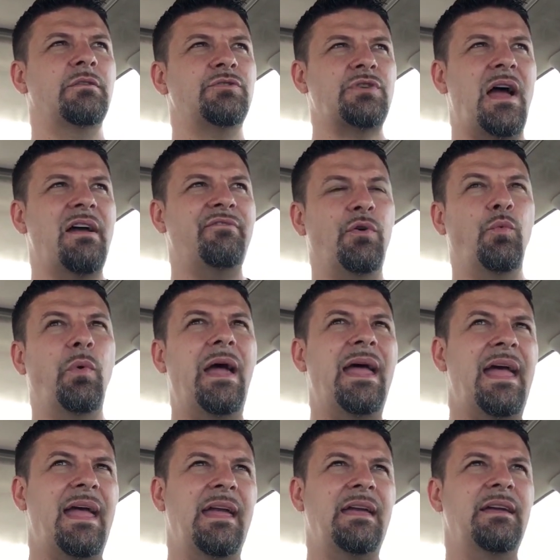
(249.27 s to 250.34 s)
drive
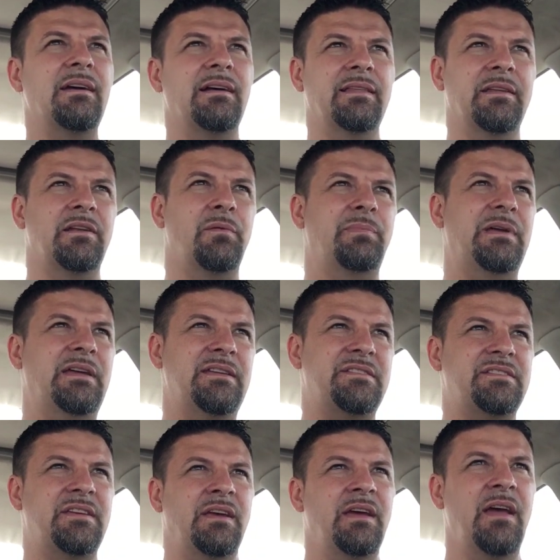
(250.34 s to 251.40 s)
away a little
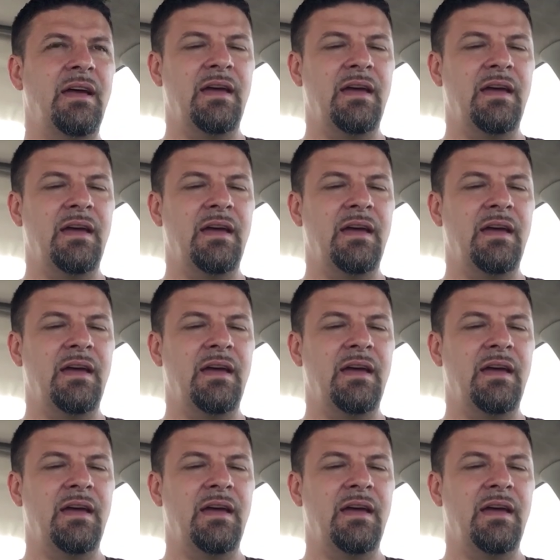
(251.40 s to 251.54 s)
bit,